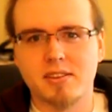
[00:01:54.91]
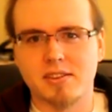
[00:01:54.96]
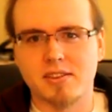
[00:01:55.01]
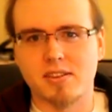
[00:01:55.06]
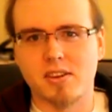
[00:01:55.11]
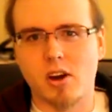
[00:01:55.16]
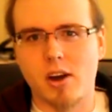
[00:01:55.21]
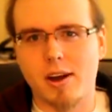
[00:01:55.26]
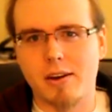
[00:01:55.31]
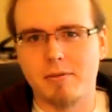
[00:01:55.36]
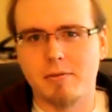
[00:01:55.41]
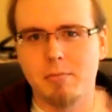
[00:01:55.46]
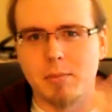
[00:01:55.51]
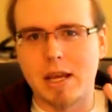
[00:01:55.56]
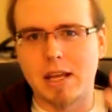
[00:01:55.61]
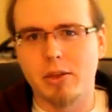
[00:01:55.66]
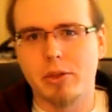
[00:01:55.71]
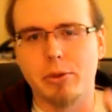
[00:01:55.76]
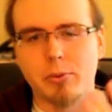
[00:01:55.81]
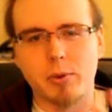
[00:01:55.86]
So I've
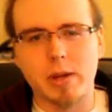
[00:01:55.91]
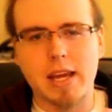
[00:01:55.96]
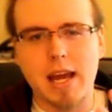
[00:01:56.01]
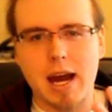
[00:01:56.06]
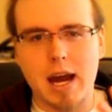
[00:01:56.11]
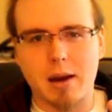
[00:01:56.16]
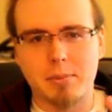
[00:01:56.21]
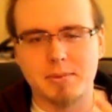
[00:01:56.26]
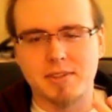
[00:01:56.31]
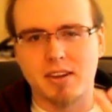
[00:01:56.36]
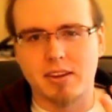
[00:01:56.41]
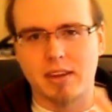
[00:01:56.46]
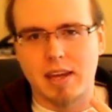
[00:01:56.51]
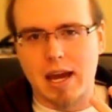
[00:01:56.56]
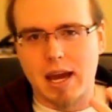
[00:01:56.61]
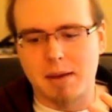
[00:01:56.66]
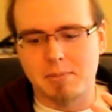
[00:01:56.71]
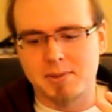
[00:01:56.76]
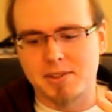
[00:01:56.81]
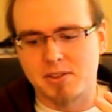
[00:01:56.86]
made 3 apps on the
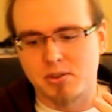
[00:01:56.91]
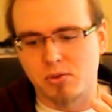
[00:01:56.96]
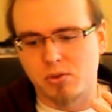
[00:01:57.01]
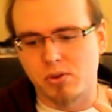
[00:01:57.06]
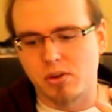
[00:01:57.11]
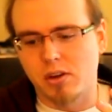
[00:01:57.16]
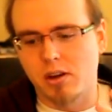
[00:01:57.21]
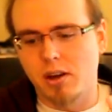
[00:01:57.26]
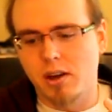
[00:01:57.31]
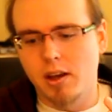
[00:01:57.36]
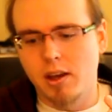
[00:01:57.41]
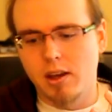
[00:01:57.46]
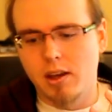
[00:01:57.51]
App Store.